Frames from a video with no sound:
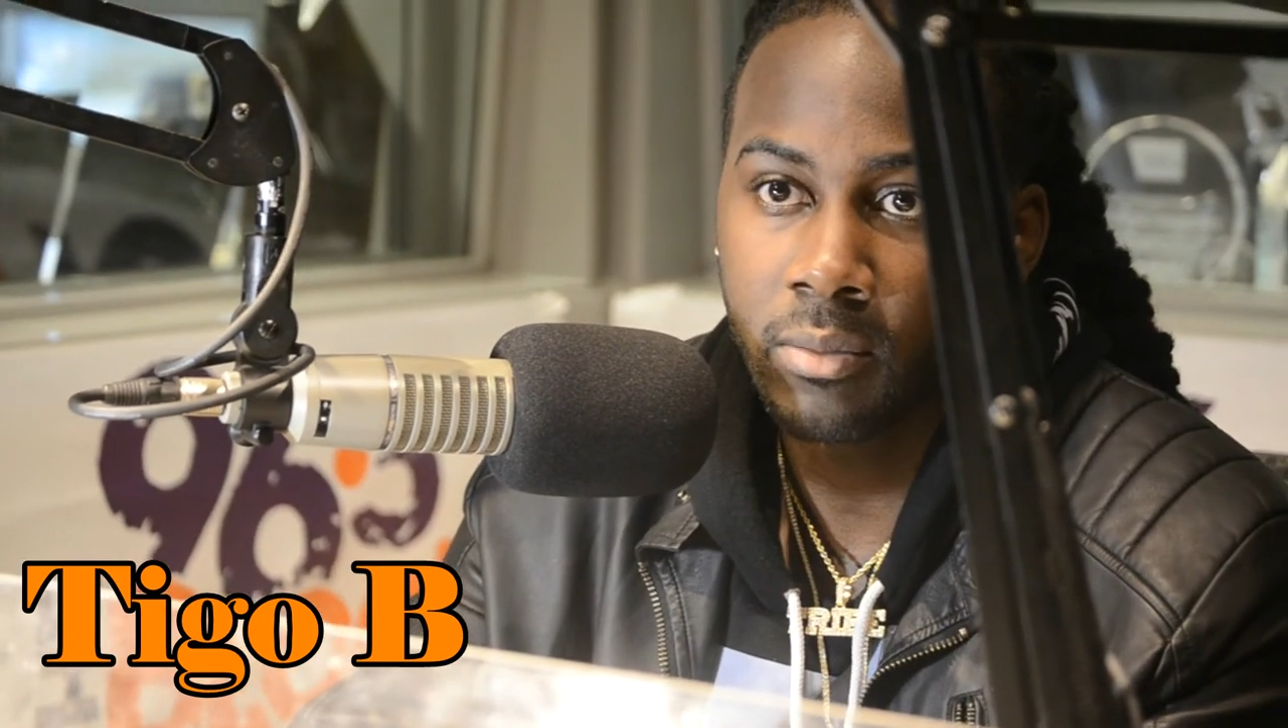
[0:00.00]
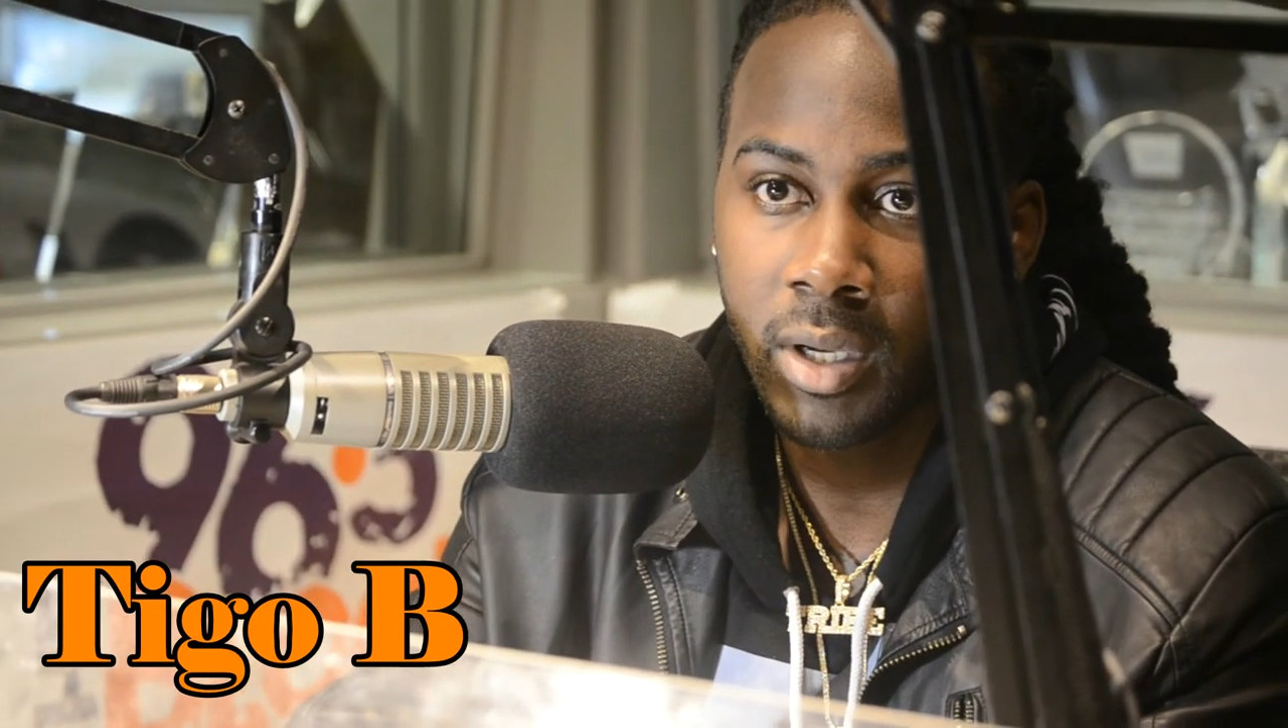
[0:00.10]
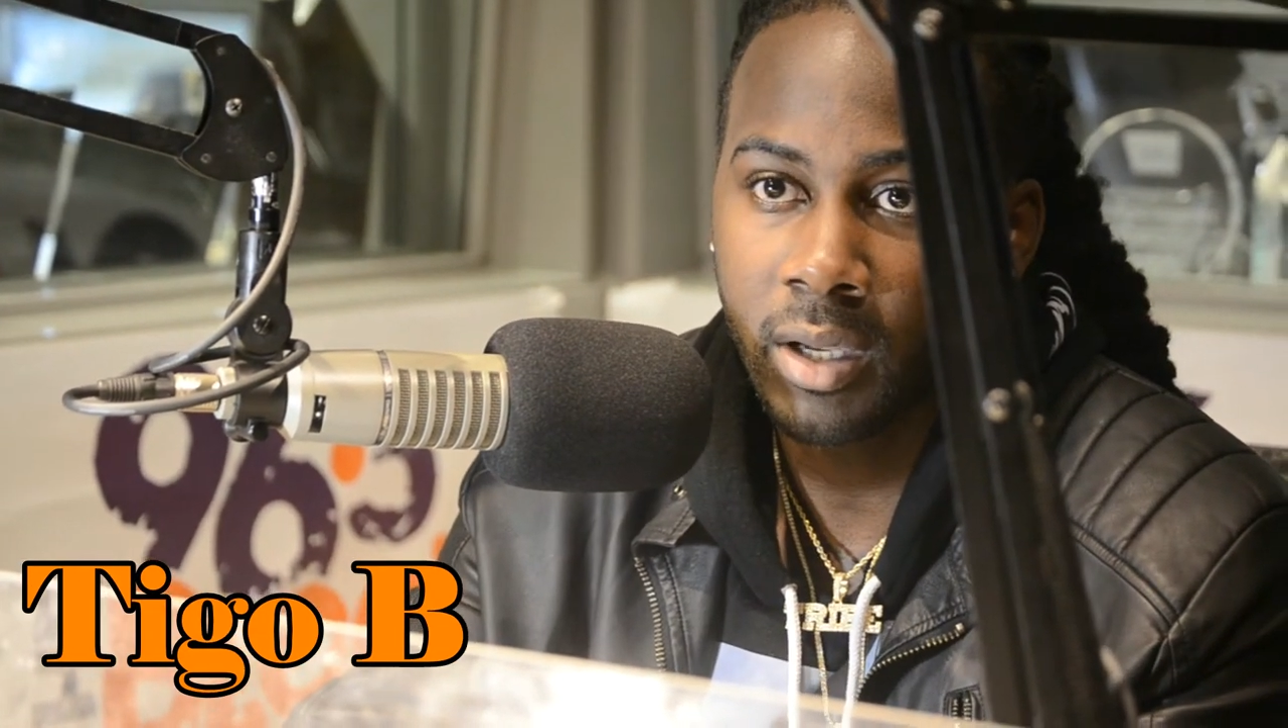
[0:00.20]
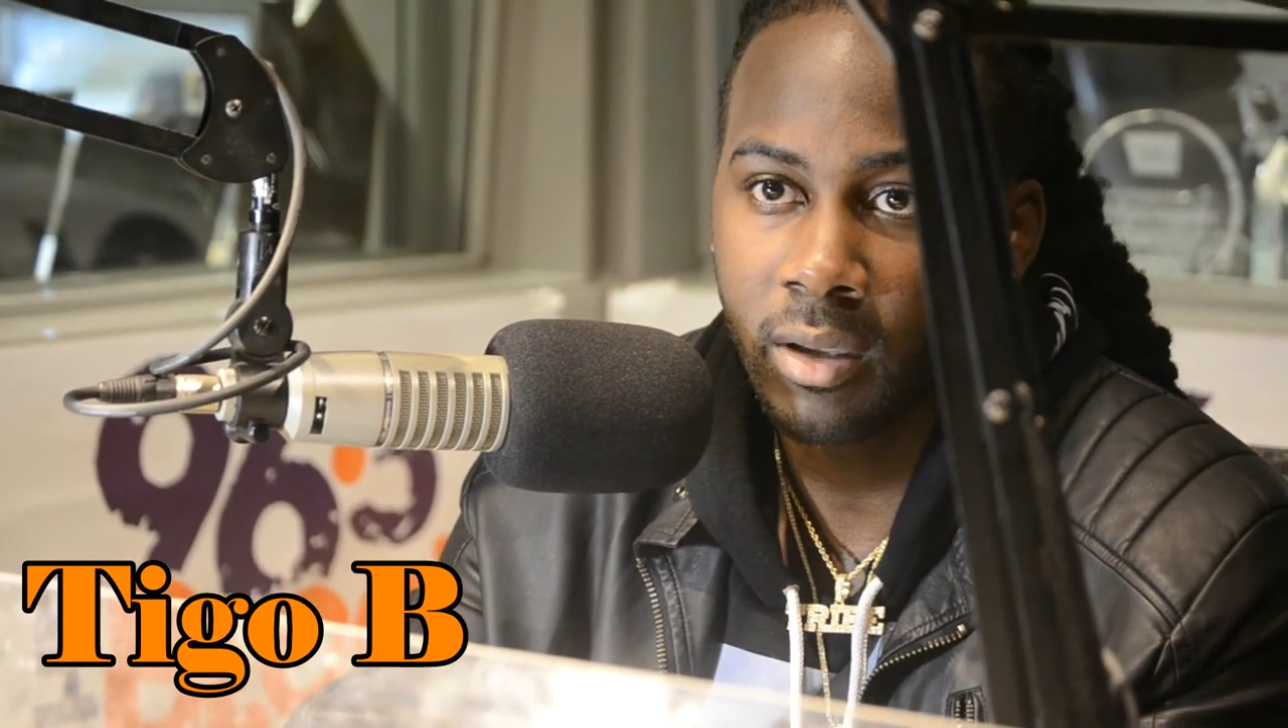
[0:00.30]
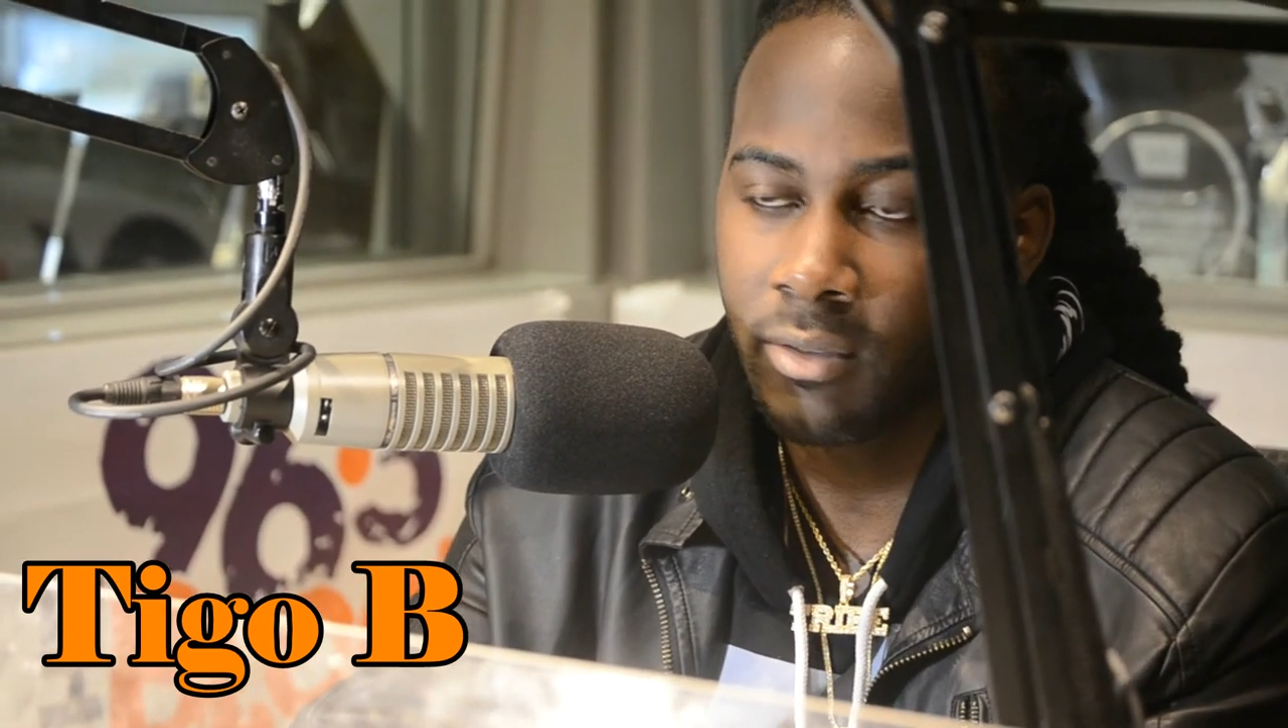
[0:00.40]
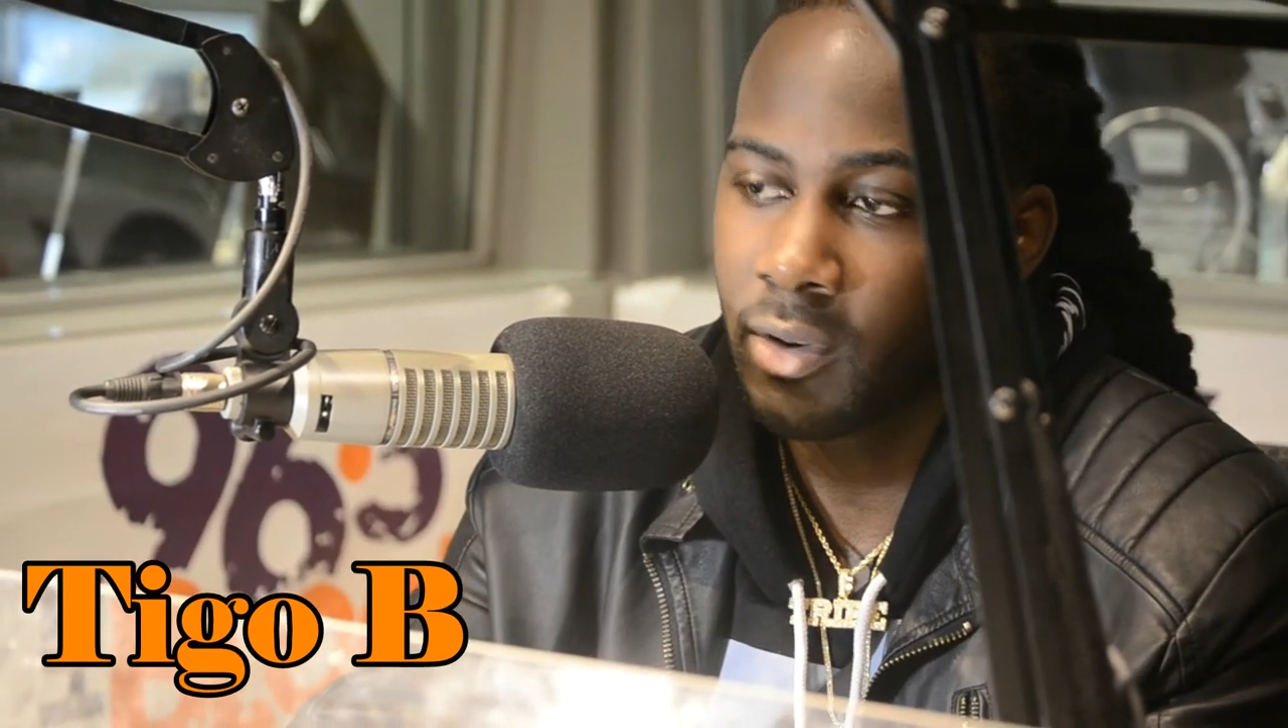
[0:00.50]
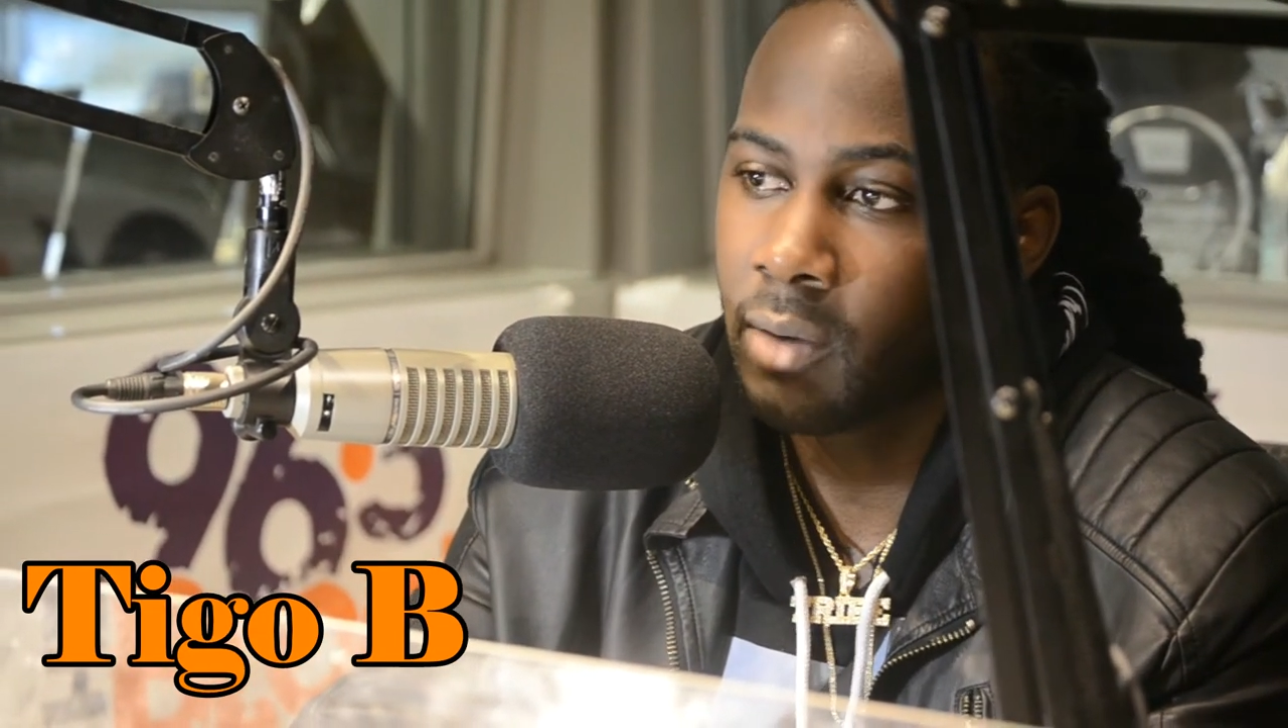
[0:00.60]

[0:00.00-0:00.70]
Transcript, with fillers: but if I'm